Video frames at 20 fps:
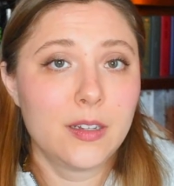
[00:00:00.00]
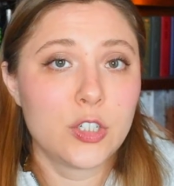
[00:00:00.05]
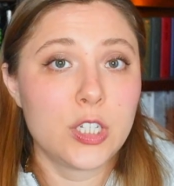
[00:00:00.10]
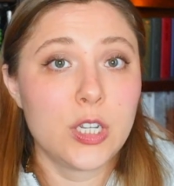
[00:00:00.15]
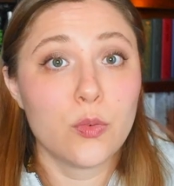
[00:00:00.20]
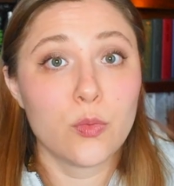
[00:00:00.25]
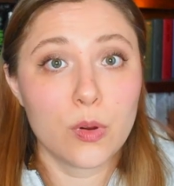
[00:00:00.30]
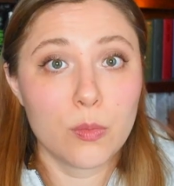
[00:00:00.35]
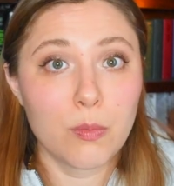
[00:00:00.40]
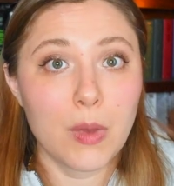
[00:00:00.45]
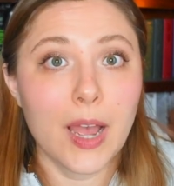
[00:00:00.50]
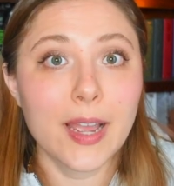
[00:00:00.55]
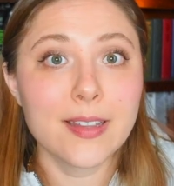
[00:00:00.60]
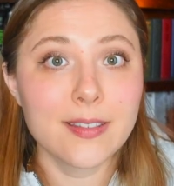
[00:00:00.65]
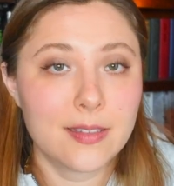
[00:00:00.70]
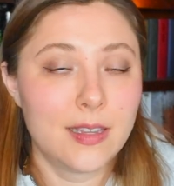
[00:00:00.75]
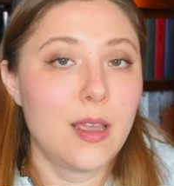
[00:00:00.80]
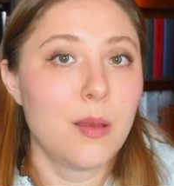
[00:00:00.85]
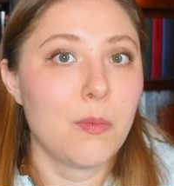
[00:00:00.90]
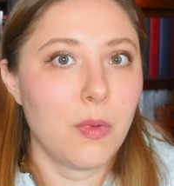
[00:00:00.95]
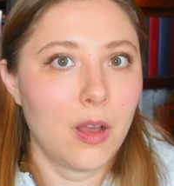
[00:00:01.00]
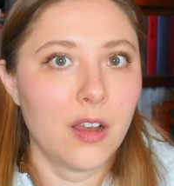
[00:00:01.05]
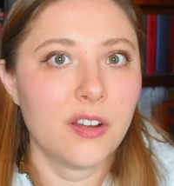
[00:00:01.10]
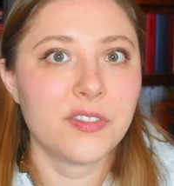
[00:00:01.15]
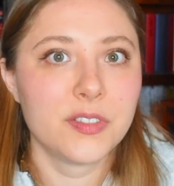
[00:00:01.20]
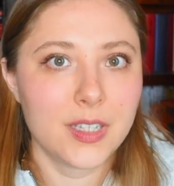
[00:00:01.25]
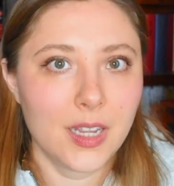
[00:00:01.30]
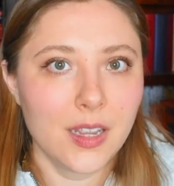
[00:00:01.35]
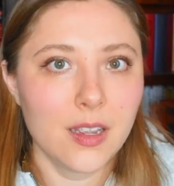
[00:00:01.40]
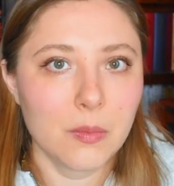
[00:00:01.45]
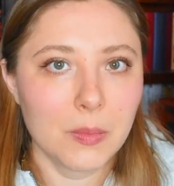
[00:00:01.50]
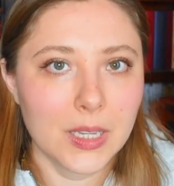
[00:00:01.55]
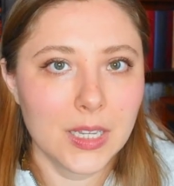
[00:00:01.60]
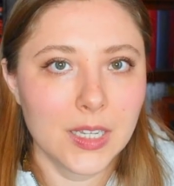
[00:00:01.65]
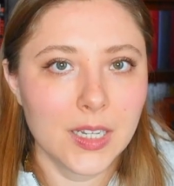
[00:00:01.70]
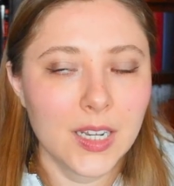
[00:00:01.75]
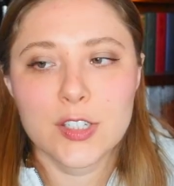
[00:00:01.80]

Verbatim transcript: She reminds him of Daemon.